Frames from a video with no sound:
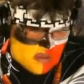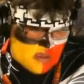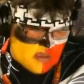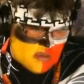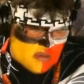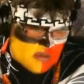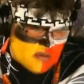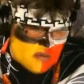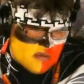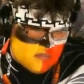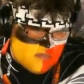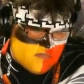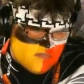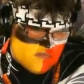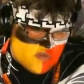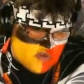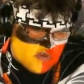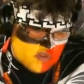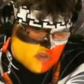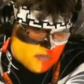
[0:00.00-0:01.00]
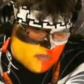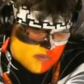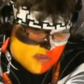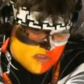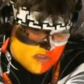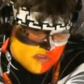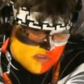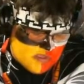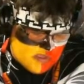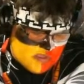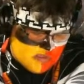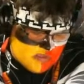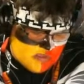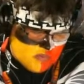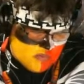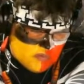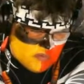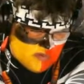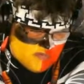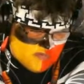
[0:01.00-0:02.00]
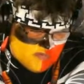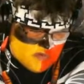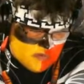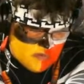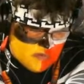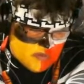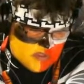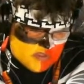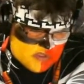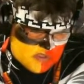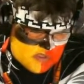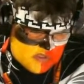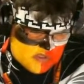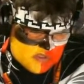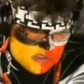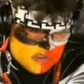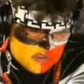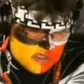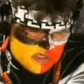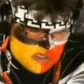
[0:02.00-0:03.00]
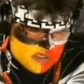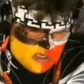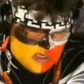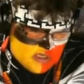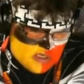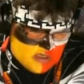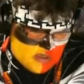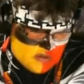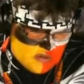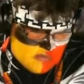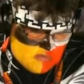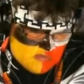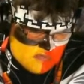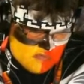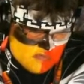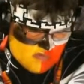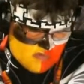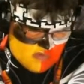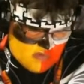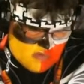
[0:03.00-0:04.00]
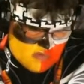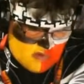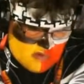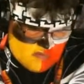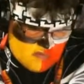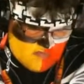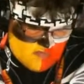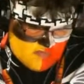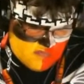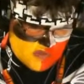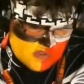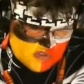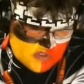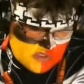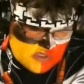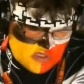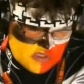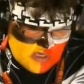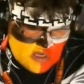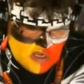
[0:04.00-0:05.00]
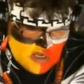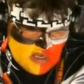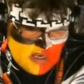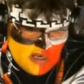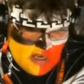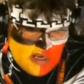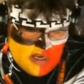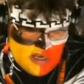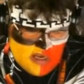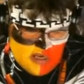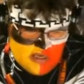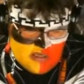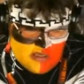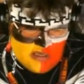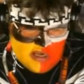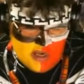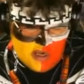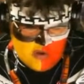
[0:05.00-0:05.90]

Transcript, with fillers: the future president will be from this city to the first, and